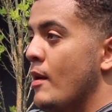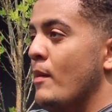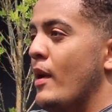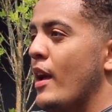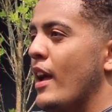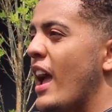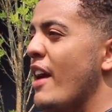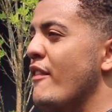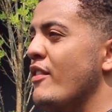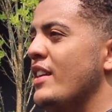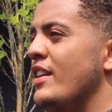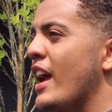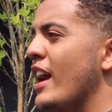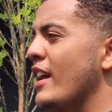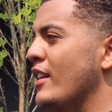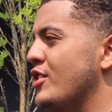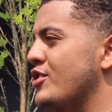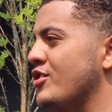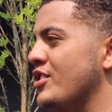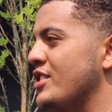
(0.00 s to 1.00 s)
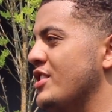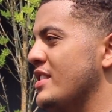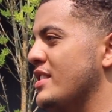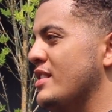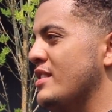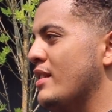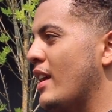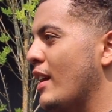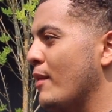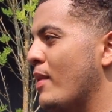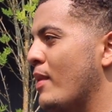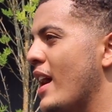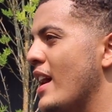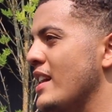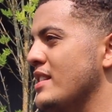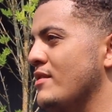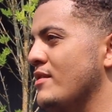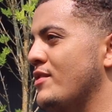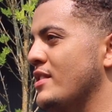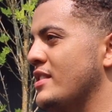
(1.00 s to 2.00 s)
Man, every day in the trenches is like
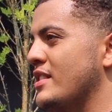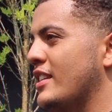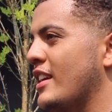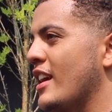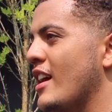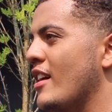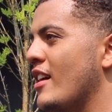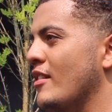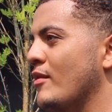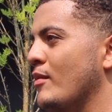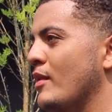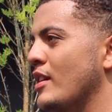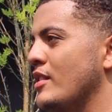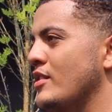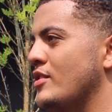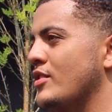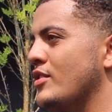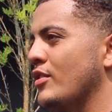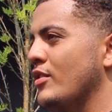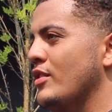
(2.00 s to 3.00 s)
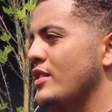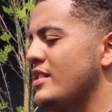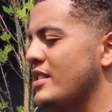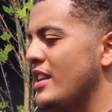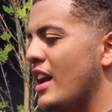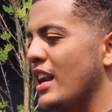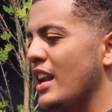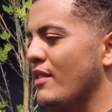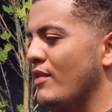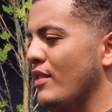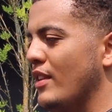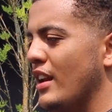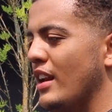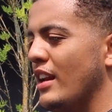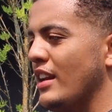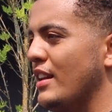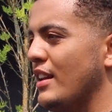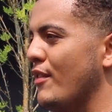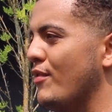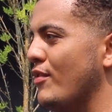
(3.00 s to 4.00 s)
pads and physicality, man. So it's not even
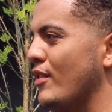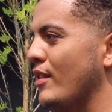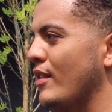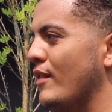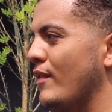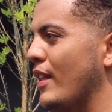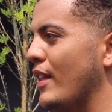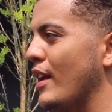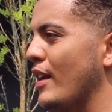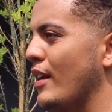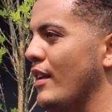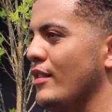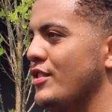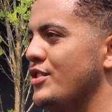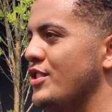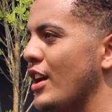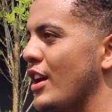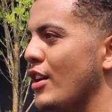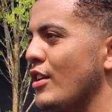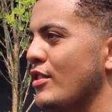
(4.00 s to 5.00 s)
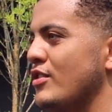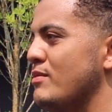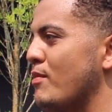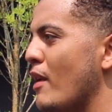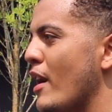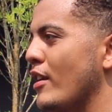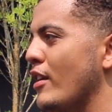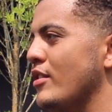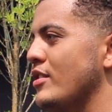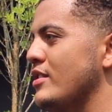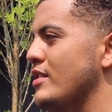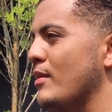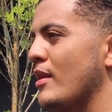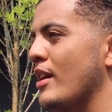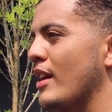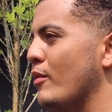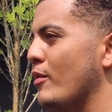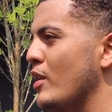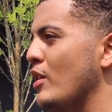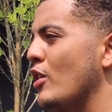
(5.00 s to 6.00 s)
any different than shells, spiders,
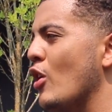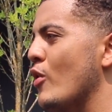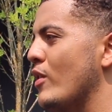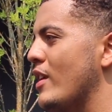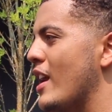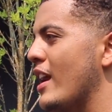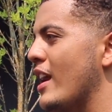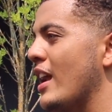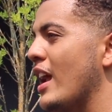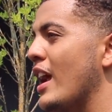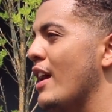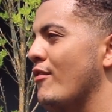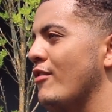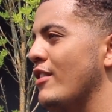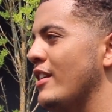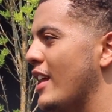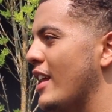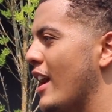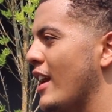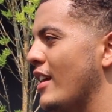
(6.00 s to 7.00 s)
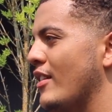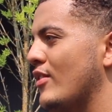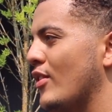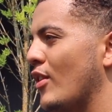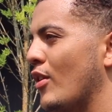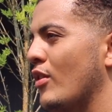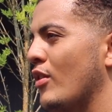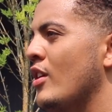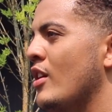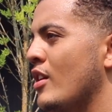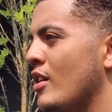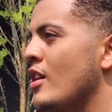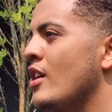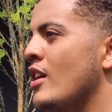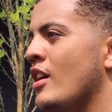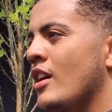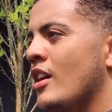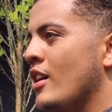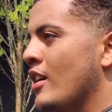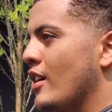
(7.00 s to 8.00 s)
man. We going at it every day.
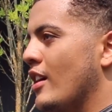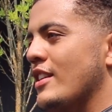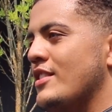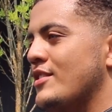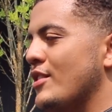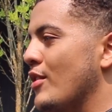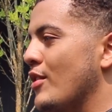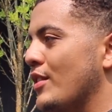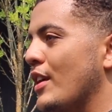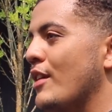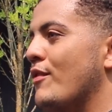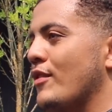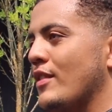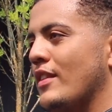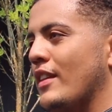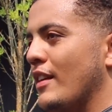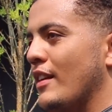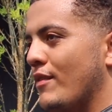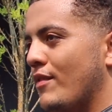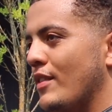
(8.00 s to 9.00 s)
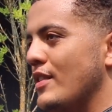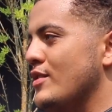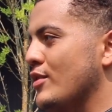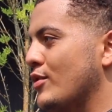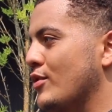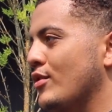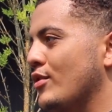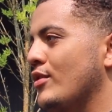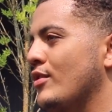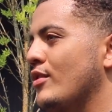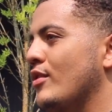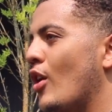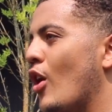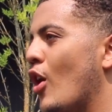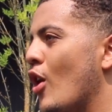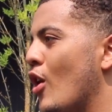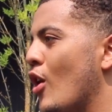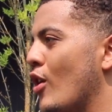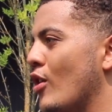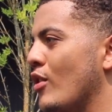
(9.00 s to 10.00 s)
So it's no different than physical,
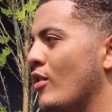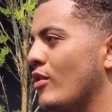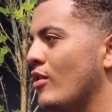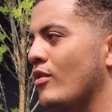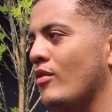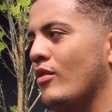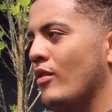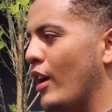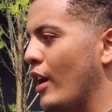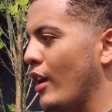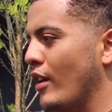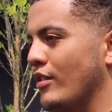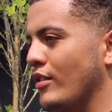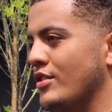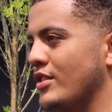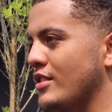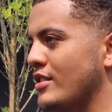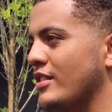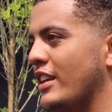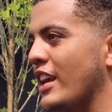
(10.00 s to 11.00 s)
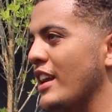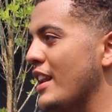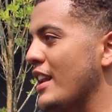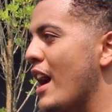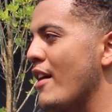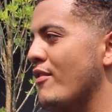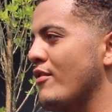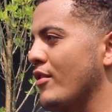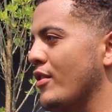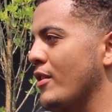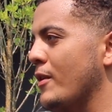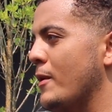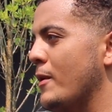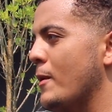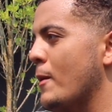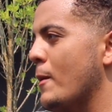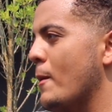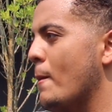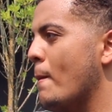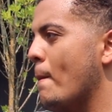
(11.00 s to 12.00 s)
hard, and just getting after
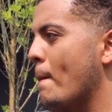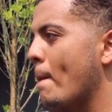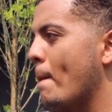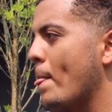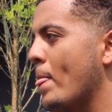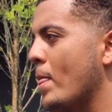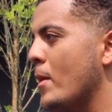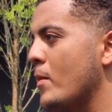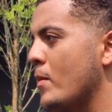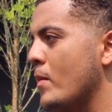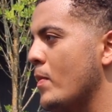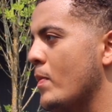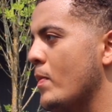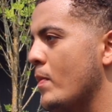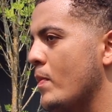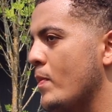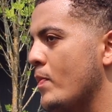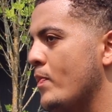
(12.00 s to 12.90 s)
it.